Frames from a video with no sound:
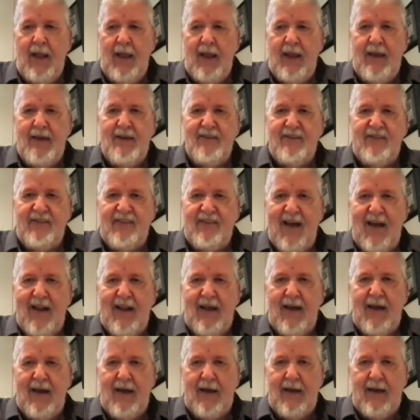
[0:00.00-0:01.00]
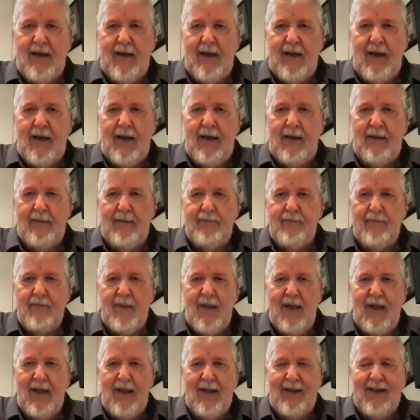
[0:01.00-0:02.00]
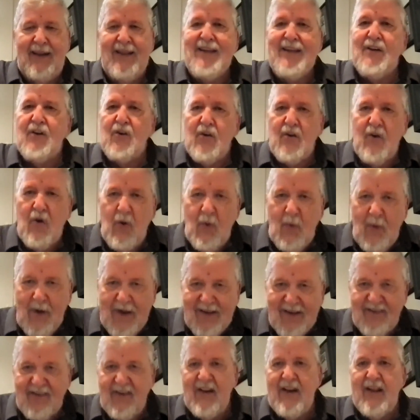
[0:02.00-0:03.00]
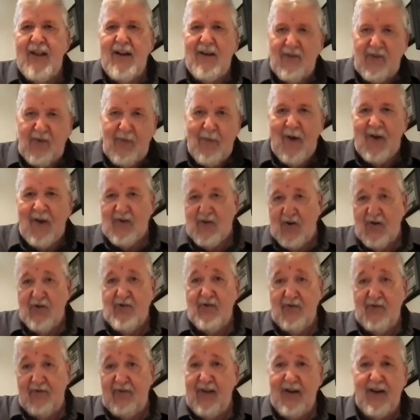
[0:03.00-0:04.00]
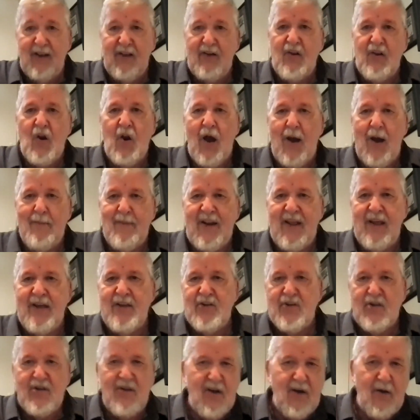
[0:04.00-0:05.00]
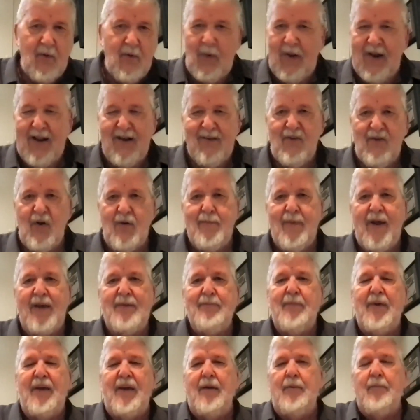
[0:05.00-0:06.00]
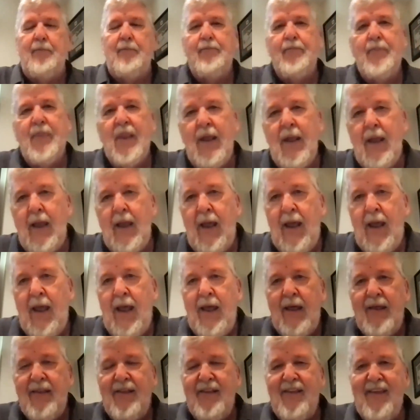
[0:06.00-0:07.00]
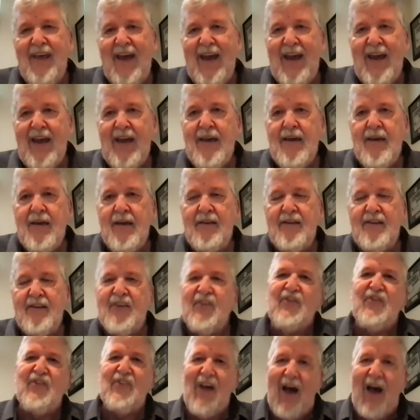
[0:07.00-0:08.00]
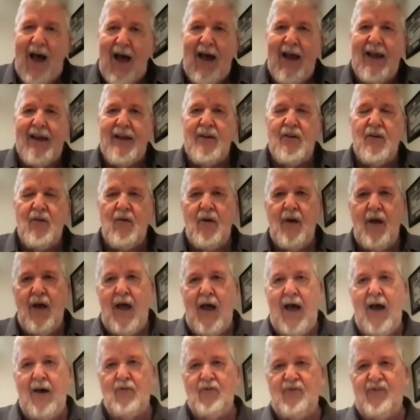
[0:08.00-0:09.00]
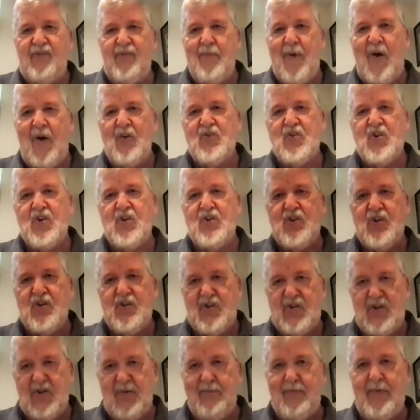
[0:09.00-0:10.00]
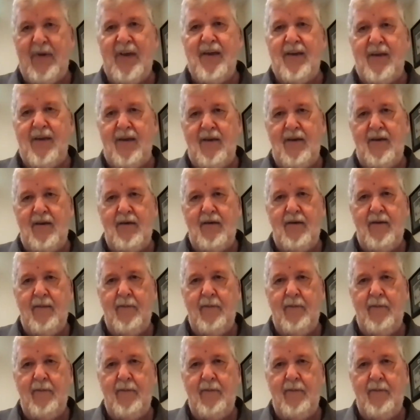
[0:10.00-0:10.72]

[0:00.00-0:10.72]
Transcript: is that a leader who isn't in a small church, who's in a denomination or whatever it might be, they decide how small churches should be,